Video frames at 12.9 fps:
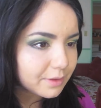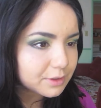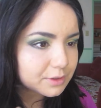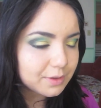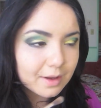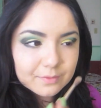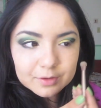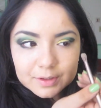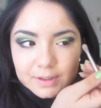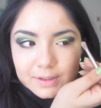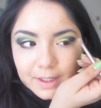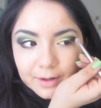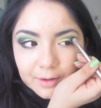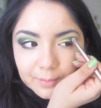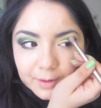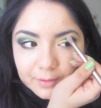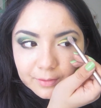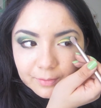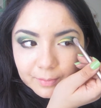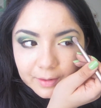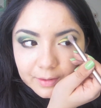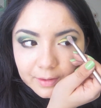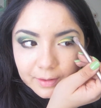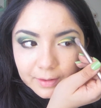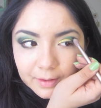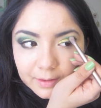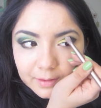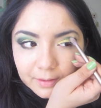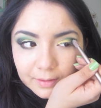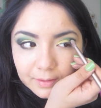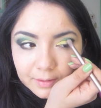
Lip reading: That you have your desired amount of blending done,